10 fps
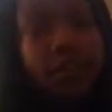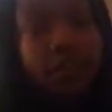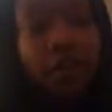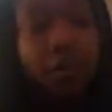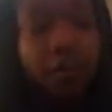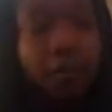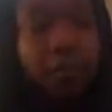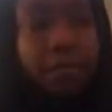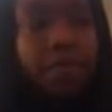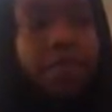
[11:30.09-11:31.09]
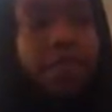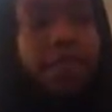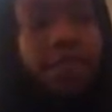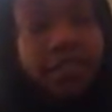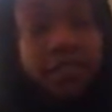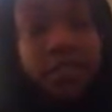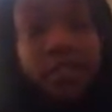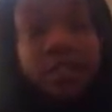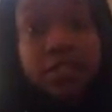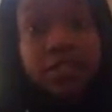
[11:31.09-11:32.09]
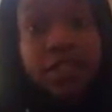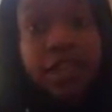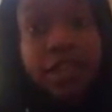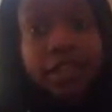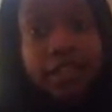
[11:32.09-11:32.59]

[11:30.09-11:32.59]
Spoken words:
are things in our society